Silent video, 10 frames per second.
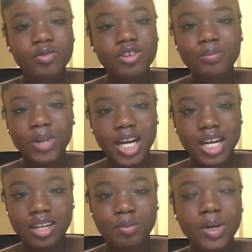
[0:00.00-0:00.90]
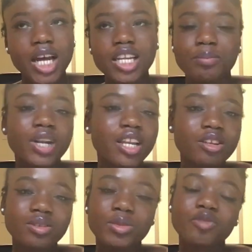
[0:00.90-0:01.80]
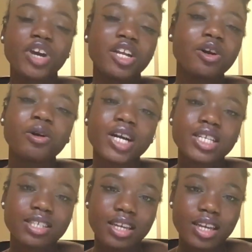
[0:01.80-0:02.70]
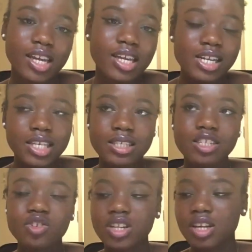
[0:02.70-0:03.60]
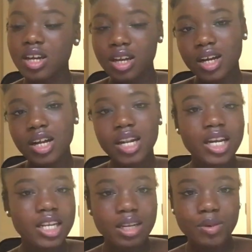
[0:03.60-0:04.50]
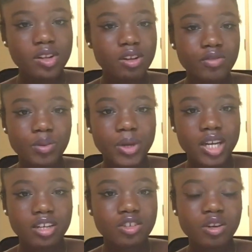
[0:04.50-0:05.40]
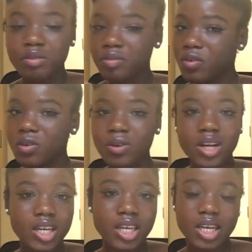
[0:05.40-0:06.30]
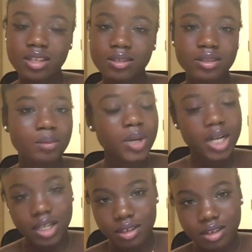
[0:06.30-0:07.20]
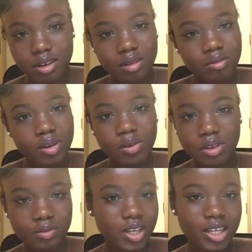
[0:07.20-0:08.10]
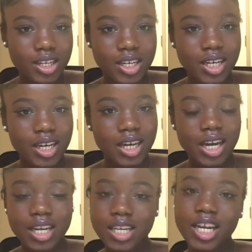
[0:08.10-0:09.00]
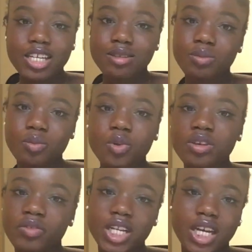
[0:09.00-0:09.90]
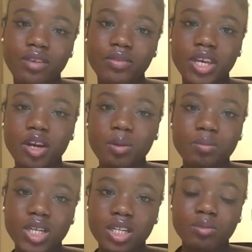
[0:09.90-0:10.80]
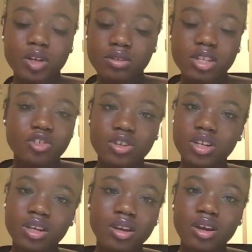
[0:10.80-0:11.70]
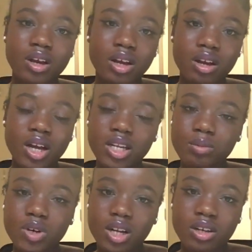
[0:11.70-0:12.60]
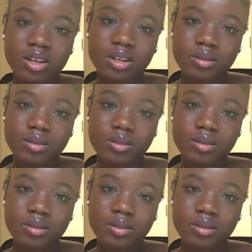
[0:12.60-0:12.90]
Just planning doesn't mean writing a whole essay. It's literally a line in the middle of your page. For, against, plan, write what you think. And that is one thing that I think helped me the most. Literally had a booklet,